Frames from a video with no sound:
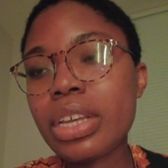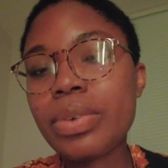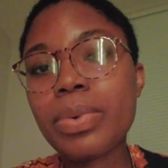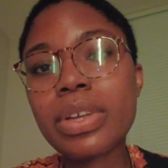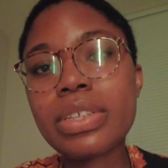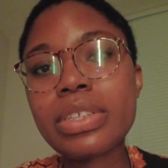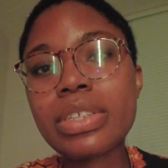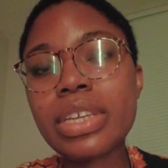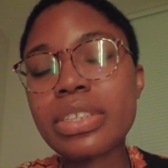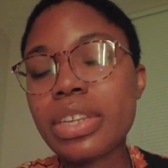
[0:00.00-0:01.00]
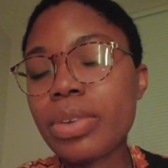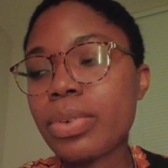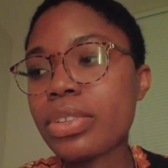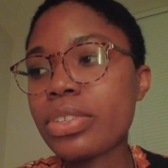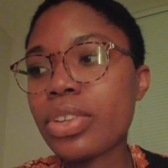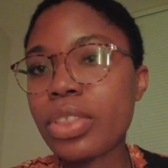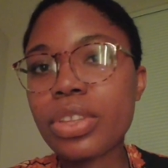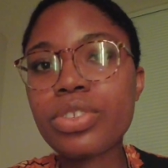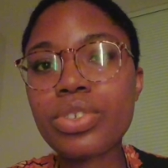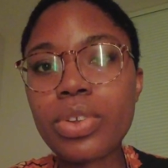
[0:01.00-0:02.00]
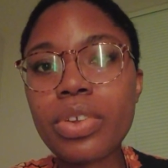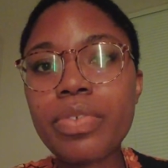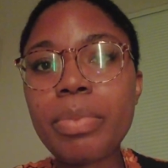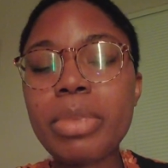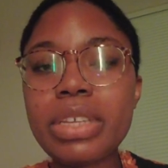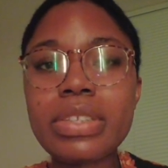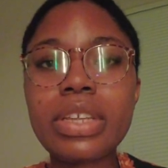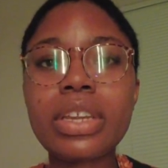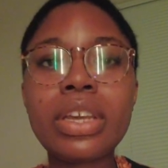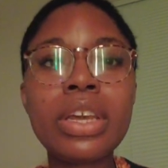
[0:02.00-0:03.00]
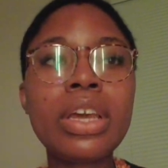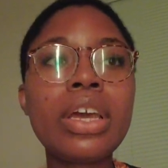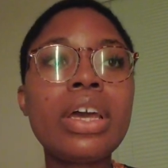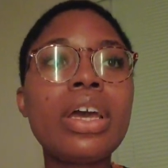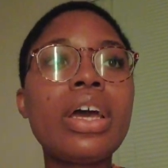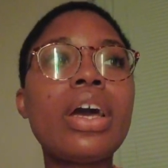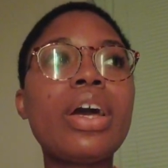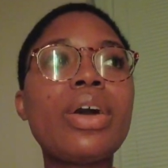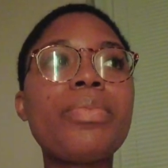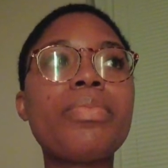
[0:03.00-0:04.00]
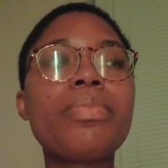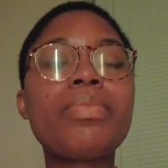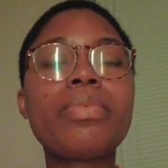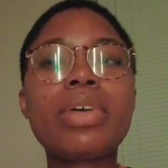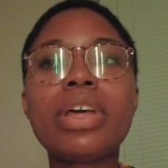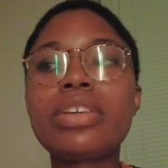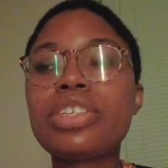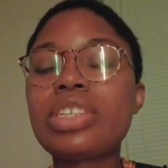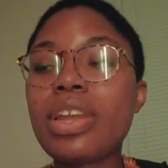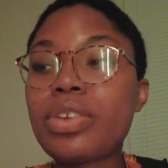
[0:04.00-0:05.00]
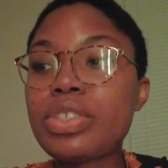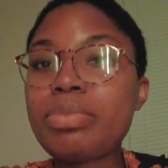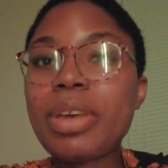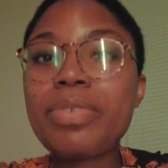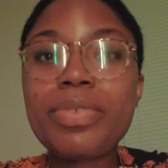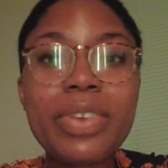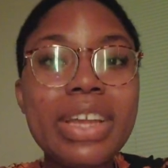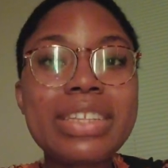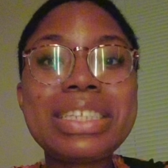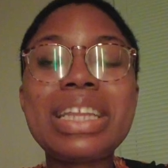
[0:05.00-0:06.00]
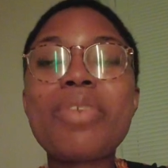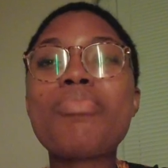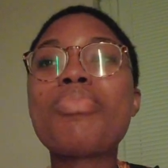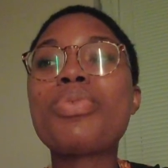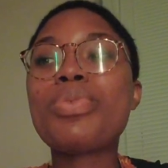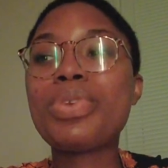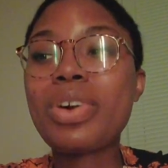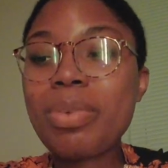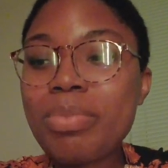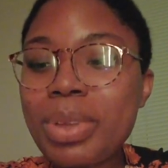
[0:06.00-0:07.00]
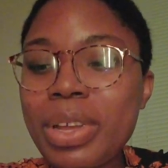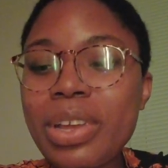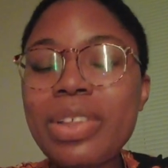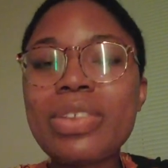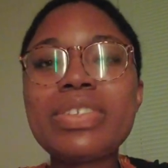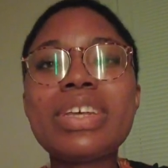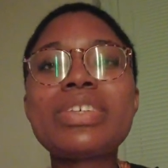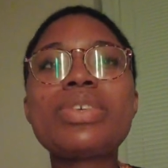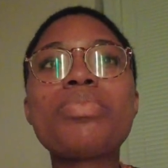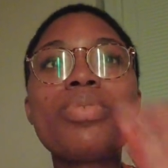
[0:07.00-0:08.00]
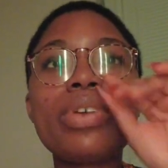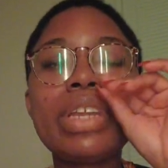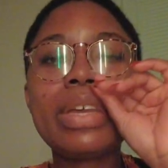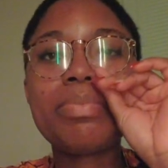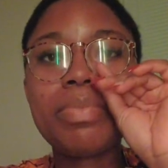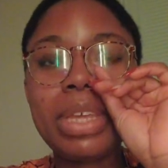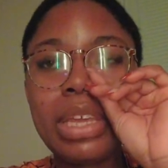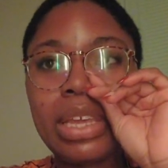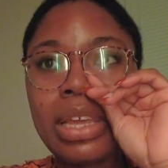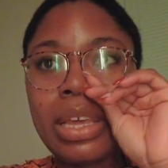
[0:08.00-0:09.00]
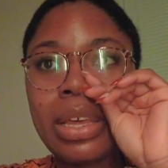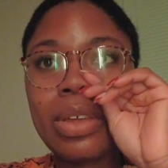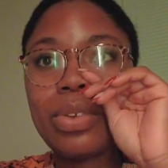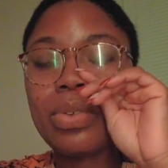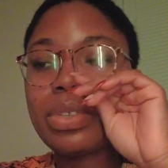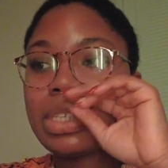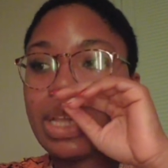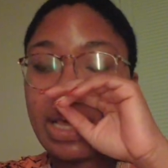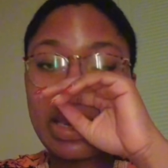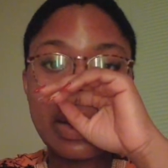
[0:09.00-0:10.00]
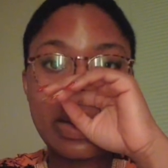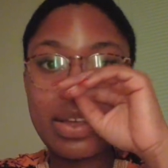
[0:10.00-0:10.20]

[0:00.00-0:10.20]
yesterday was nothing short of amazing. Shout out to my friends that pulled up, those that supported me, those that